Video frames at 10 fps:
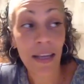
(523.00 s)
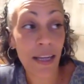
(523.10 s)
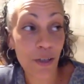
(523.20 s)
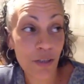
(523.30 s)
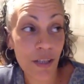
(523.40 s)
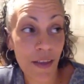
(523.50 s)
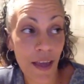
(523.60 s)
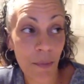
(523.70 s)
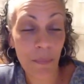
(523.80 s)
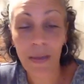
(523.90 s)
he looked at
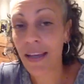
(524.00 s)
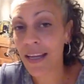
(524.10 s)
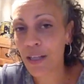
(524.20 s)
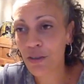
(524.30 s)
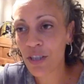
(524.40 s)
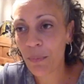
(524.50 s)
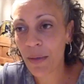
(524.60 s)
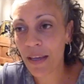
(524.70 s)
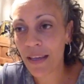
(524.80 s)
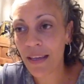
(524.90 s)
them, he looked at
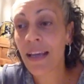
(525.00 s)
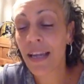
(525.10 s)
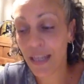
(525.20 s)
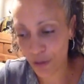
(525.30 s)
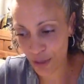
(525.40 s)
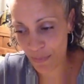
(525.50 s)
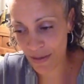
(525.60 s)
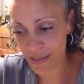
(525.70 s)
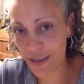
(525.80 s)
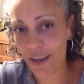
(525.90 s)
me, he looked at
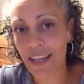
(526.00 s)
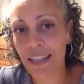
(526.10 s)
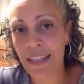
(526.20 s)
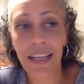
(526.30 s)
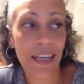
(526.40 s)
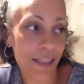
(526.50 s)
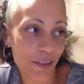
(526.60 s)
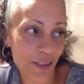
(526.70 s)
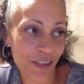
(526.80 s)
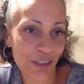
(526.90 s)
my sign, he
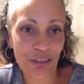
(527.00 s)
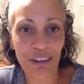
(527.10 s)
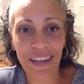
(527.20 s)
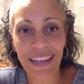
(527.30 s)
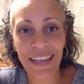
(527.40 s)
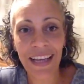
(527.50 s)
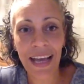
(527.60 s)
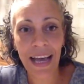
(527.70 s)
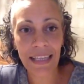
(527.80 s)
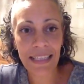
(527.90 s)
looked at the trolley,
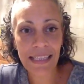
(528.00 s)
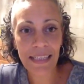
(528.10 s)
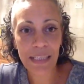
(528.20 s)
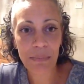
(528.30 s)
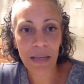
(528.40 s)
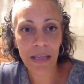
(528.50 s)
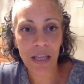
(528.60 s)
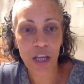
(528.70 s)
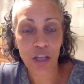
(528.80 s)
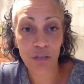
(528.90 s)
and he said to
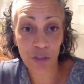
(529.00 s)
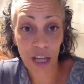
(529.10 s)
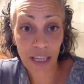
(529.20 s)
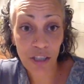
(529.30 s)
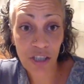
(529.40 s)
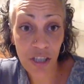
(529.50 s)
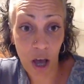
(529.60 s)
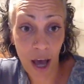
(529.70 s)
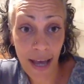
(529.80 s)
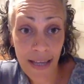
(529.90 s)
me, "You've changed
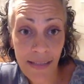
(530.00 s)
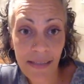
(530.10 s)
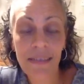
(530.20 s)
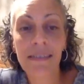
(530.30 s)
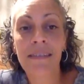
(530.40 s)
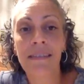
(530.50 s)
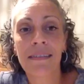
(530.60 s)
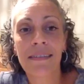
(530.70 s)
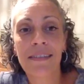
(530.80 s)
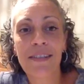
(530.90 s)
sides?"
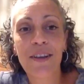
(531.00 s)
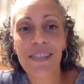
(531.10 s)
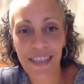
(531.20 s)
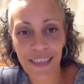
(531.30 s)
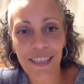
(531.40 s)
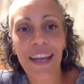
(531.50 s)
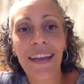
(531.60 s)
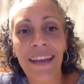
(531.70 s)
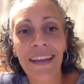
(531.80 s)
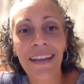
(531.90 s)
So I said, "Yeah."